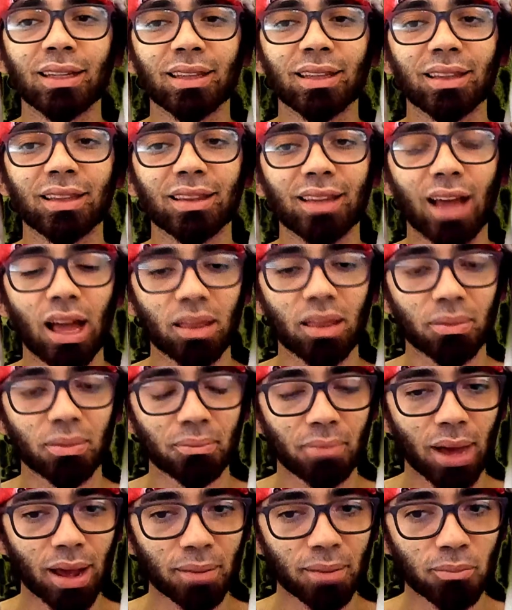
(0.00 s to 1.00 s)
That
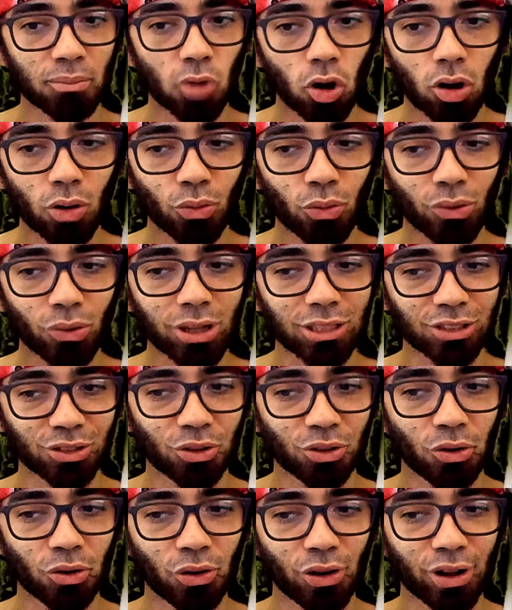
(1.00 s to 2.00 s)
my mom was
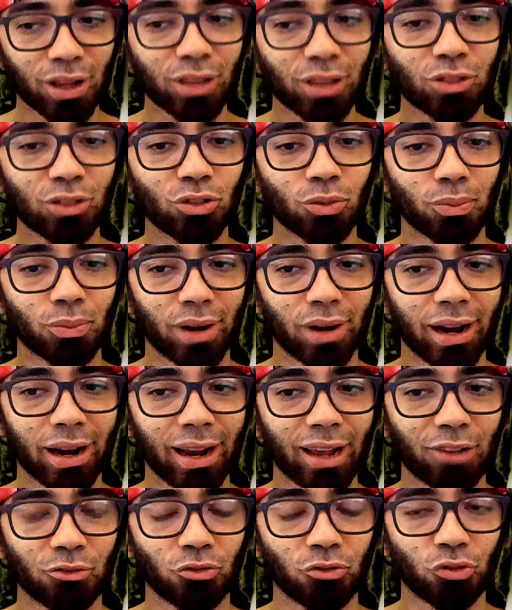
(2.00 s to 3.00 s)
going to
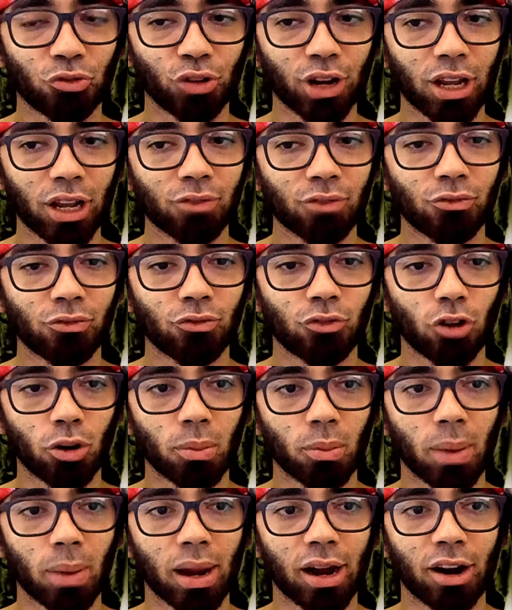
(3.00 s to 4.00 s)
break free from
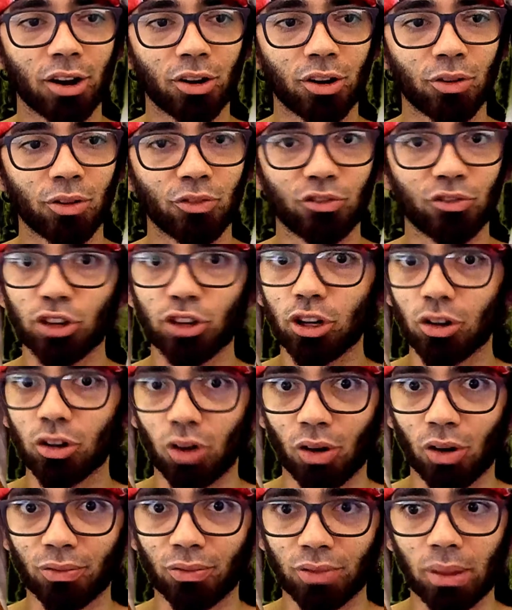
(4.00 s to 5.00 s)
her fear of
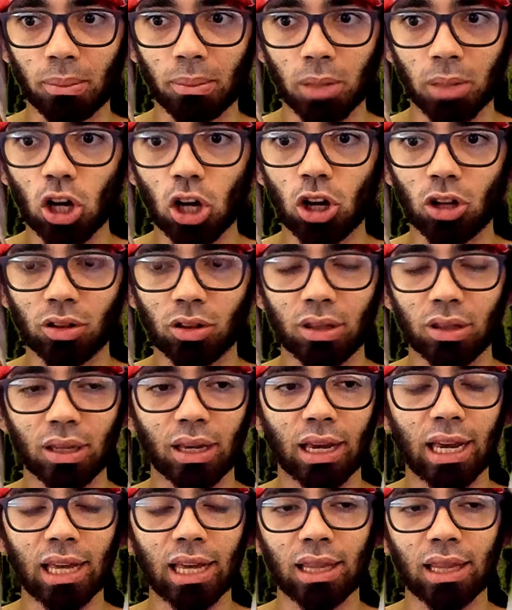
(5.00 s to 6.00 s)
the blood
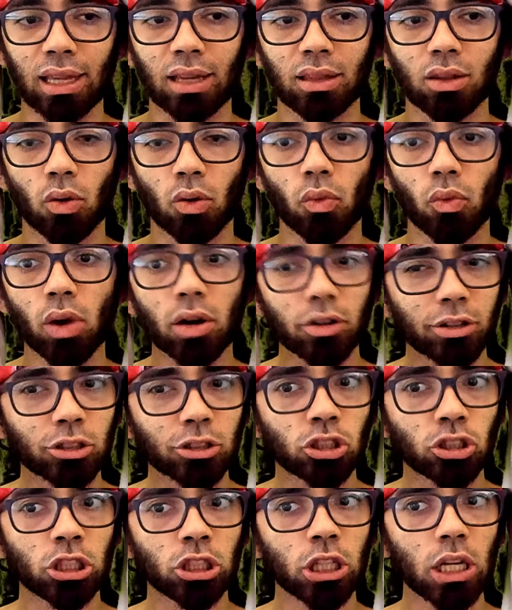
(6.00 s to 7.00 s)
in it. Where
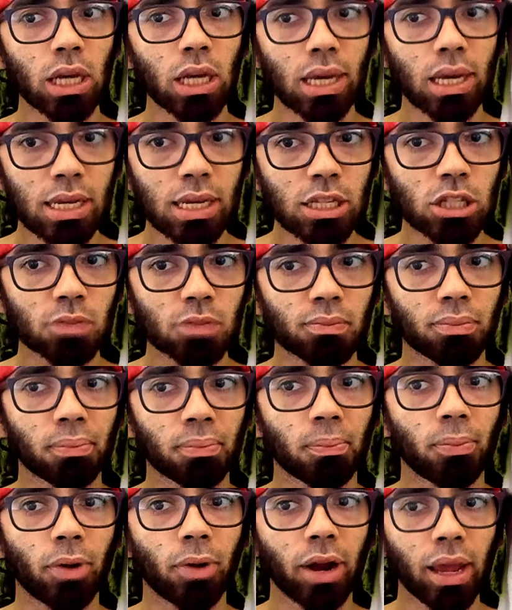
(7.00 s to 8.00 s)
she is
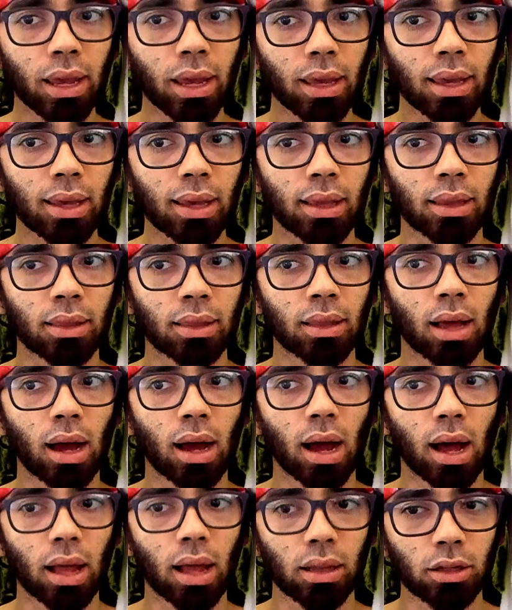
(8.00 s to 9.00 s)
breaking
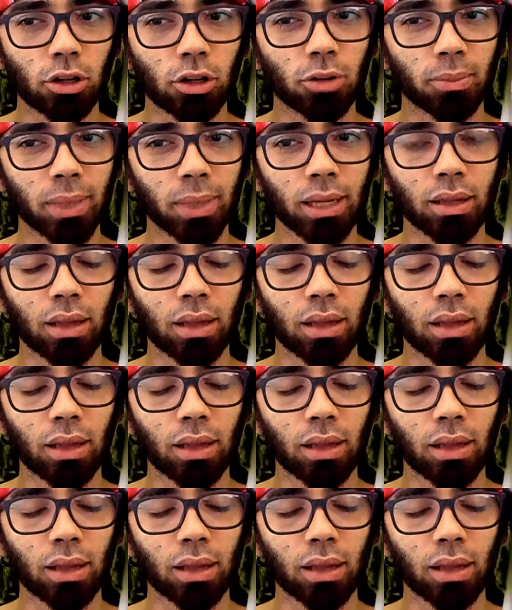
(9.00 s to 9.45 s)
a little bit.